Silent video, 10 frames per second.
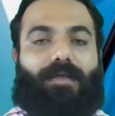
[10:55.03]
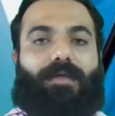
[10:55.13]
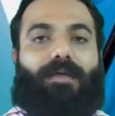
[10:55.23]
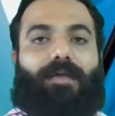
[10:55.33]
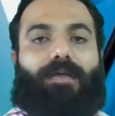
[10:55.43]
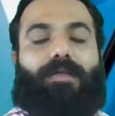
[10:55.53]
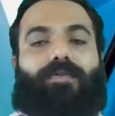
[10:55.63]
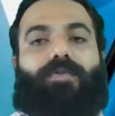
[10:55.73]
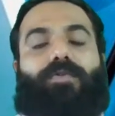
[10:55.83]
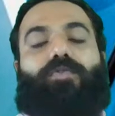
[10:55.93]
So the
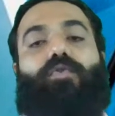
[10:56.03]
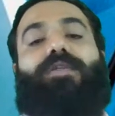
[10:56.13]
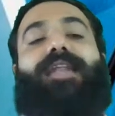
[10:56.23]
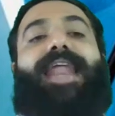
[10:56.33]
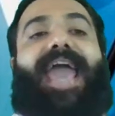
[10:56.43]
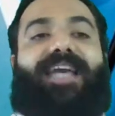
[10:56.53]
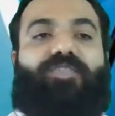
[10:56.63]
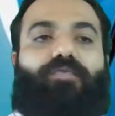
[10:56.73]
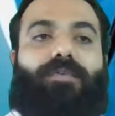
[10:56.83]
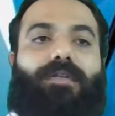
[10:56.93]
next one,
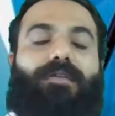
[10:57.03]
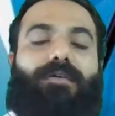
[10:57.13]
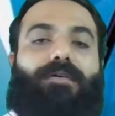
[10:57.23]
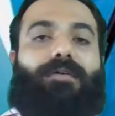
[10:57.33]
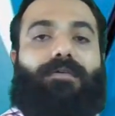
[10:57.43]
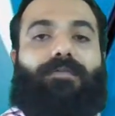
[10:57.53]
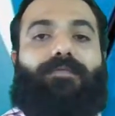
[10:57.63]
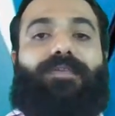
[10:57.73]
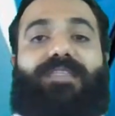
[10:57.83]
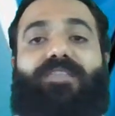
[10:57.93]
which is the
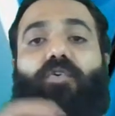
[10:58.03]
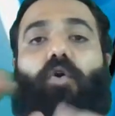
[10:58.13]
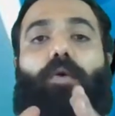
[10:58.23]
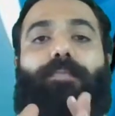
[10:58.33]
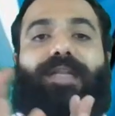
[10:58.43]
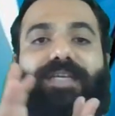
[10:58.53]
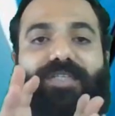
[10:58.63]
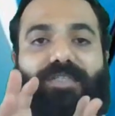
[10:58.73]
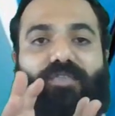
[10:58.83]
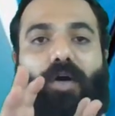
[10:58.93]
combinations of
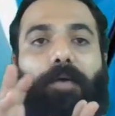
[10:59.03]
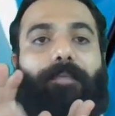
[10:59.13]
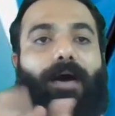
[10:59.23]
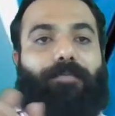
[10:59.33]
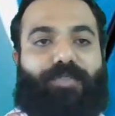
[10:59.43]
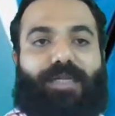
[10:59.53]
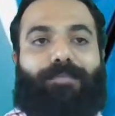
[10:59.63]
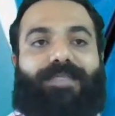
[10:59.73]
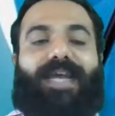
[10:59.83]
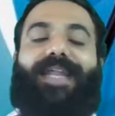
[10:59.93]
upstream side as well
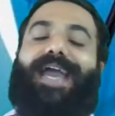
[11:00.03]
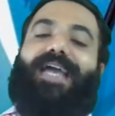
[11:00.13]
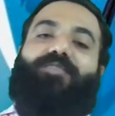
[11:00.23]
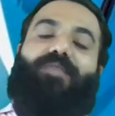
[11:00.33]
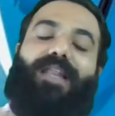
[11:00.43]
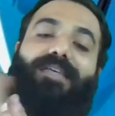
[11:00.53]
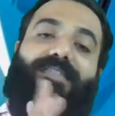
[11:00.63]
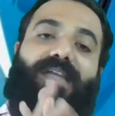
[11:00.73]
as downstream side.